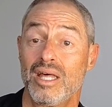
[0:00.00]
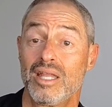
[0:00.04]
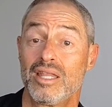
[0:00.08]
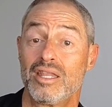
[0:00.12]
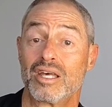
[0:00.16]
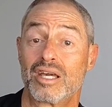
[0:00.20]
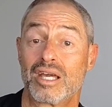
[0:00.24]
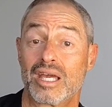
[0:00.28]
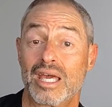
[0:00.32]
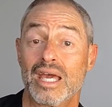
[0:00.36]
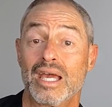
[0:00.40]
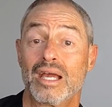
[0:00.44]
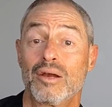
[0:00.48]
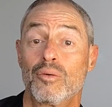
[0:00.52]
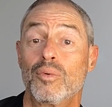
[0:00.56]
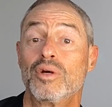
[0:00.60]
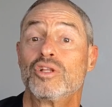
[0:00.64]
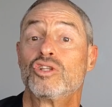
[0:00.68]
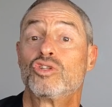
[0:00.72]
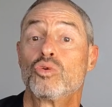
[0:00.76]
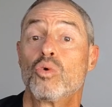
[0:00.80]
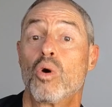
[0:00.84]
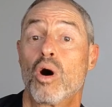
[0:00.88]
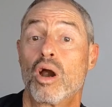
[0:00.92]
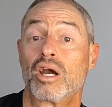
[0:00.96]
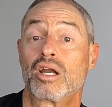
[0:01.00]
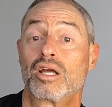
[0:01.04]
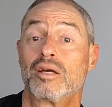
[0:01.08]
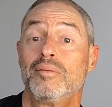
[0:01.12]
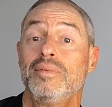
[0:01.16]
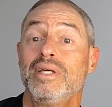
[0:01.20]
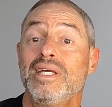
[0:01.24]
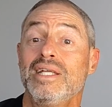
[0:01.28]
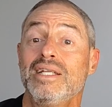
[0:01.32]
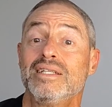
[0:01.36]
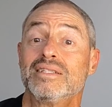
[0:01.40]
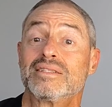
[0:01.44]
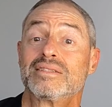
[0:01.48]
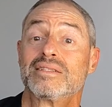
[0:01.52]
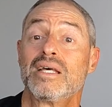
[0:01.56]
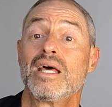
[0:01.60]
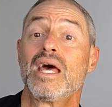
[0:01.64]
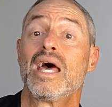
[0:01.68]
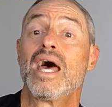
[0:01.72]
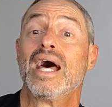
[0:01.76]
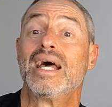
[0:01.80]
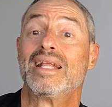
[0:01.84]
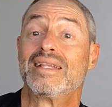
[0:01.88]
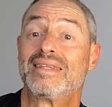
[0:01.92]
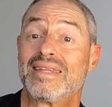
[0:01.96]
The king went to Archimedes
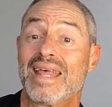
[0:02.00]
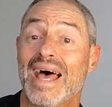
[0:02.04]
and